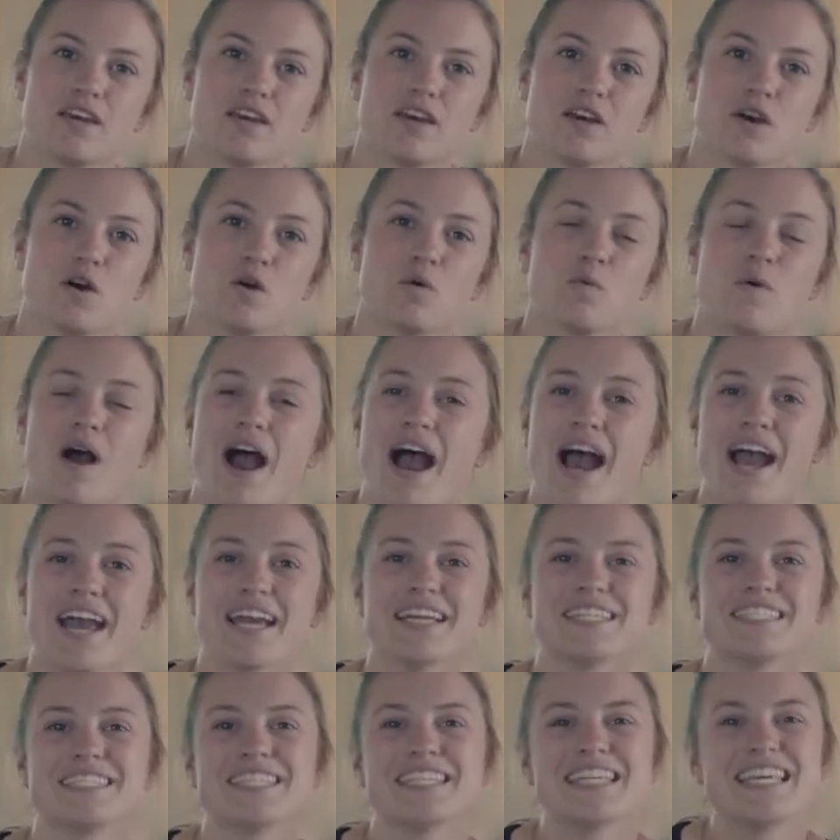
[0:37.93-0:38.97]

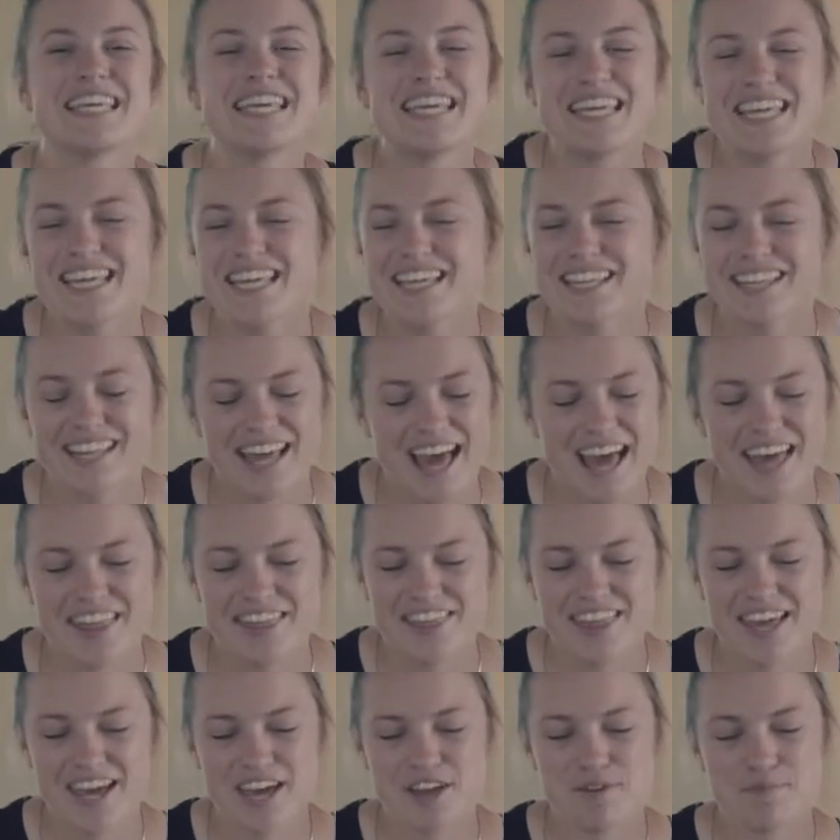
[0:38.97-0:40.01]
Why did He
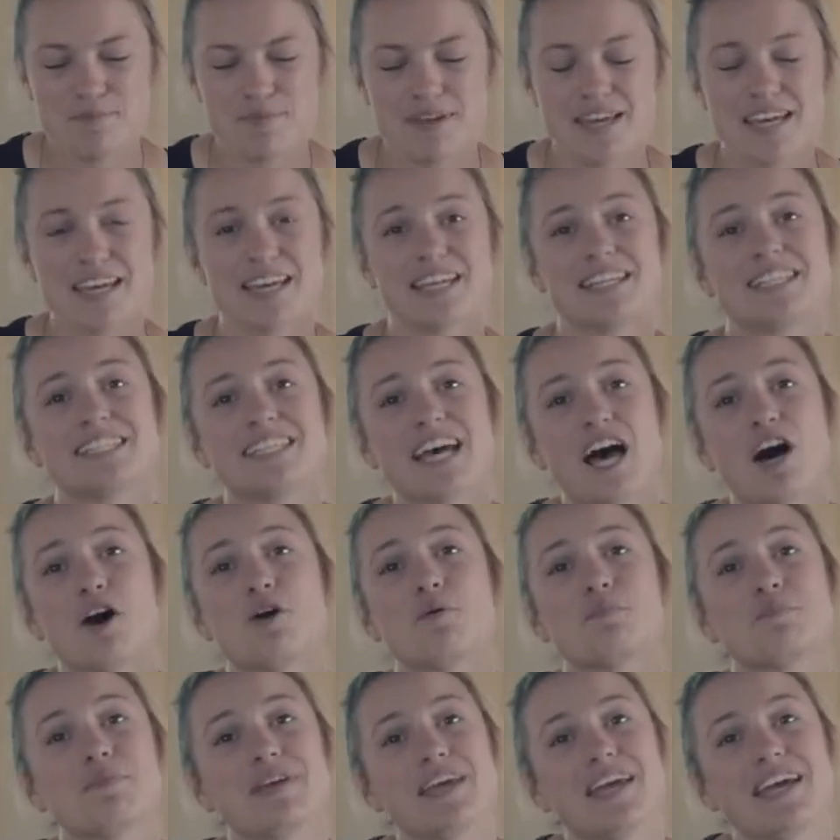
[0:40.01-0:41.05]
let them
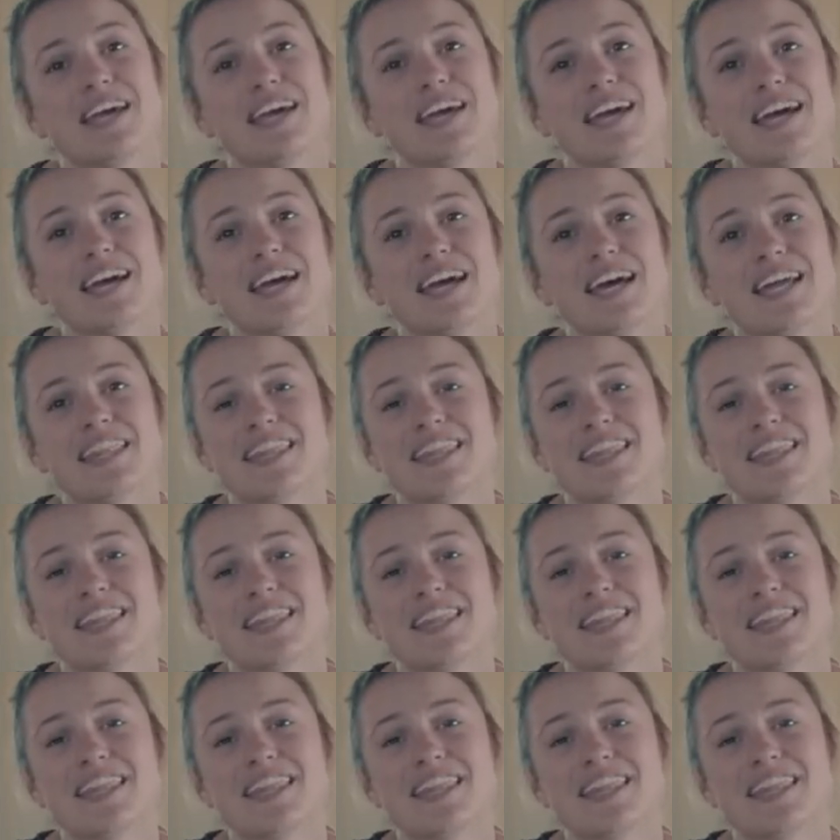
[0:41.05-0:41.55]
tell me